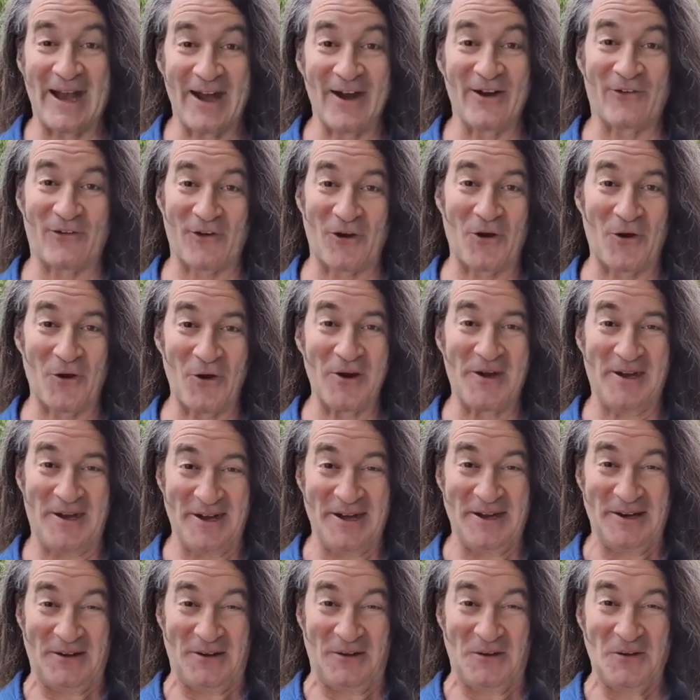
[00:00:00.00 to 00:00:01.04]
it's a good
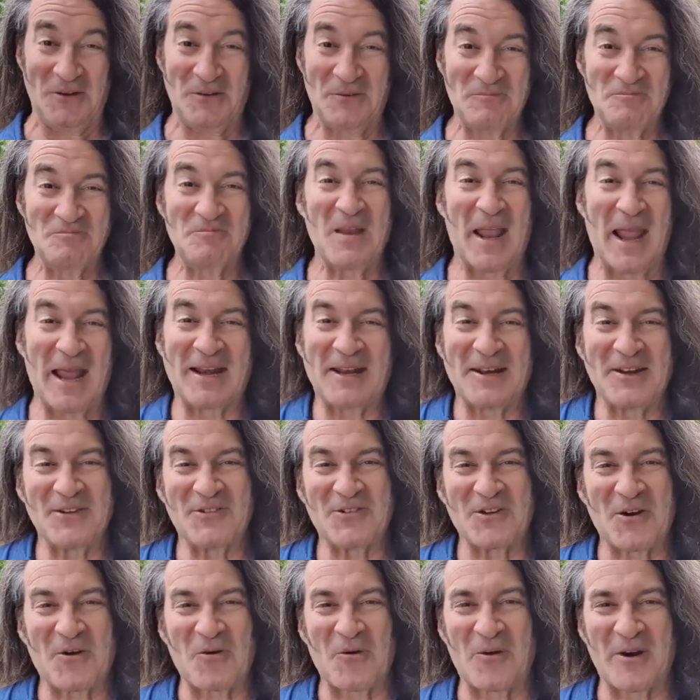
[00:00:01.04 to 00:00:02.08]
deal, at
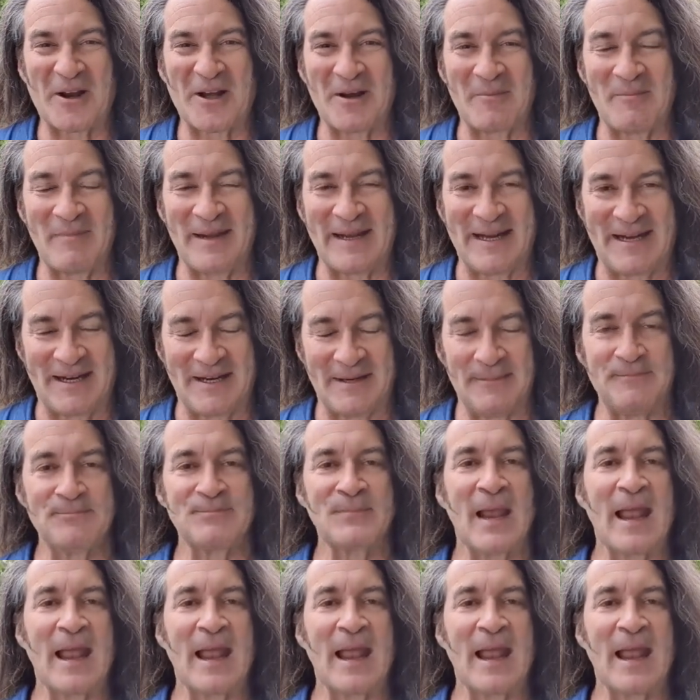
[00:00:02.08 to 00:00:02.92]
least according to me.